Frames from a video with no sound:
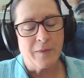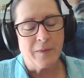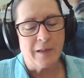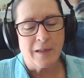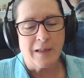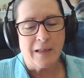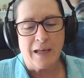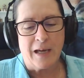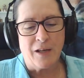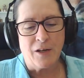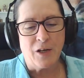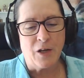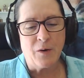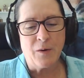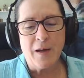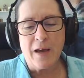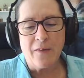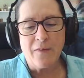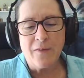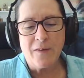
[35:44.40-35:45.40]
yeah, no.
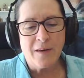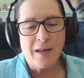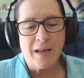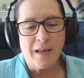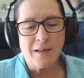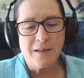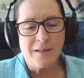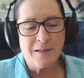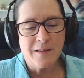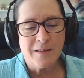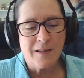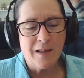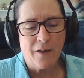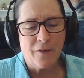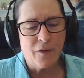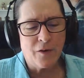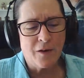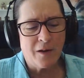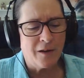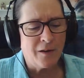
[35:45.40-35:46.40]
And the
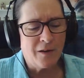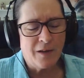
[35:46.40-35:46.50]
other,